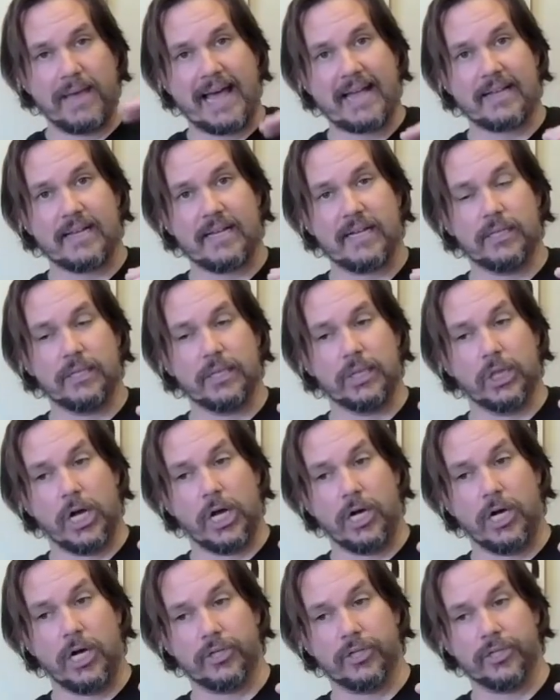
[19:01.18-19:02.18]
back
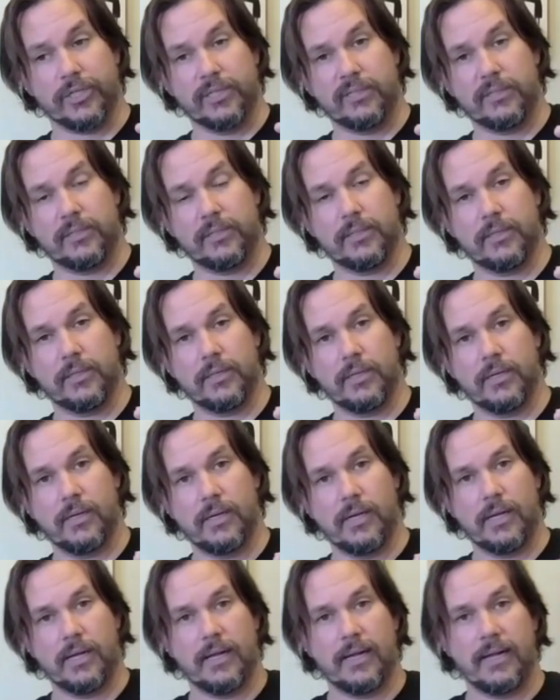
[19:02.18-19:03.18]
longer.
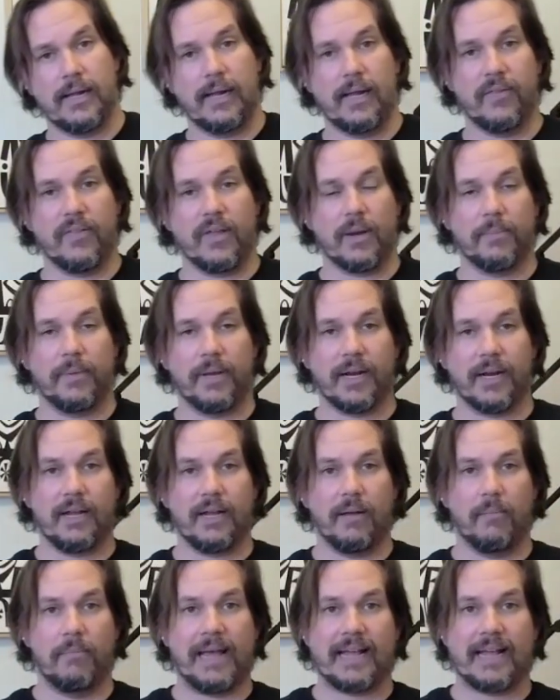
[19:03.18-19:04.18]
And then I'm going
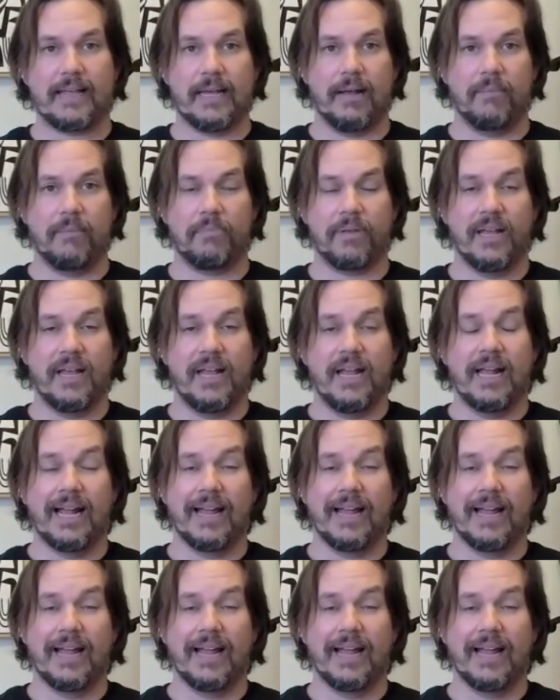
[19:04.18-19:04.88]
to come back up.